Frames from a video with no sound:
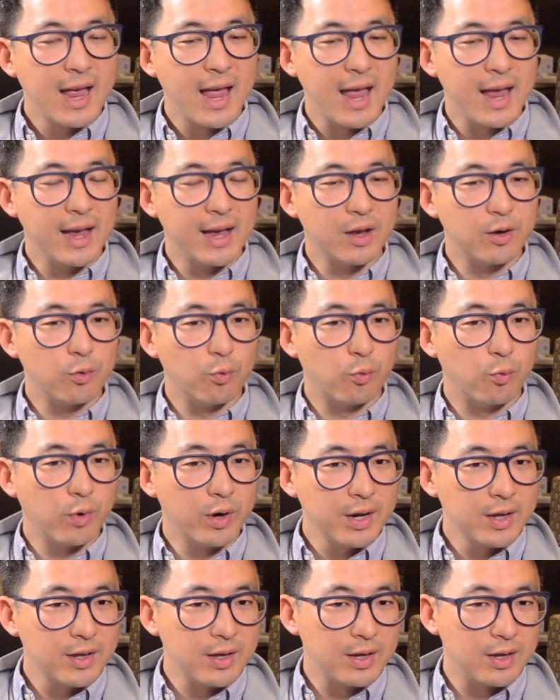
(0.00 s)
And
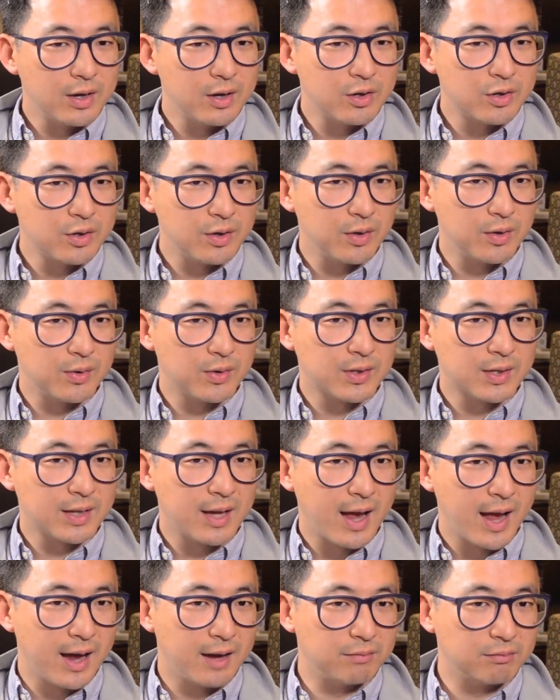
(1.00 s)
one of the issues
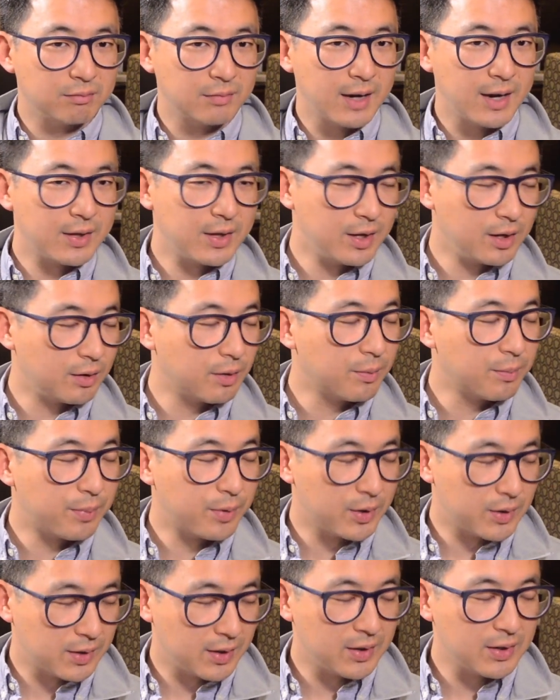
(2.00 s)
that I think
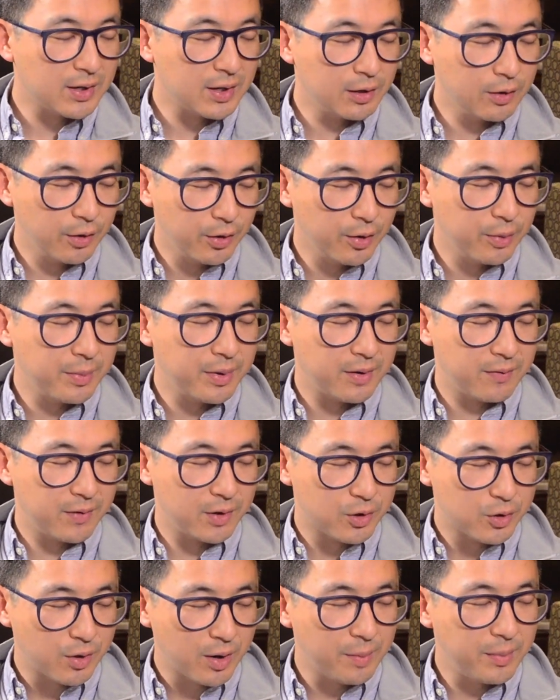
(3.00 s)
presents a little bit of a
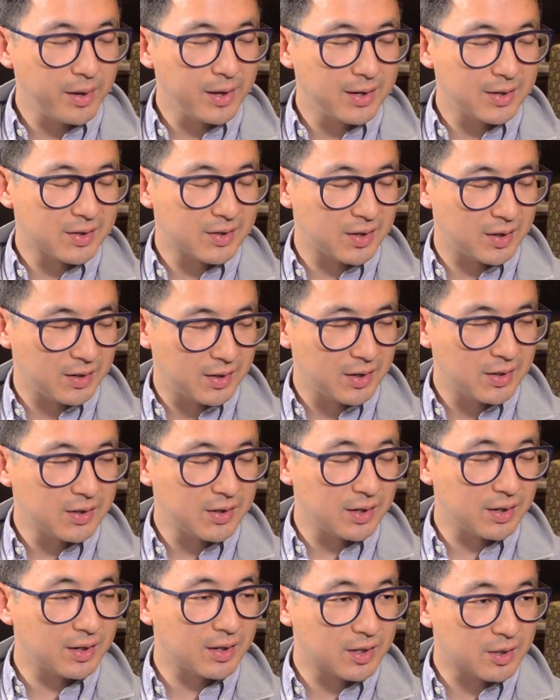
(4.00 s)
troubling statistic,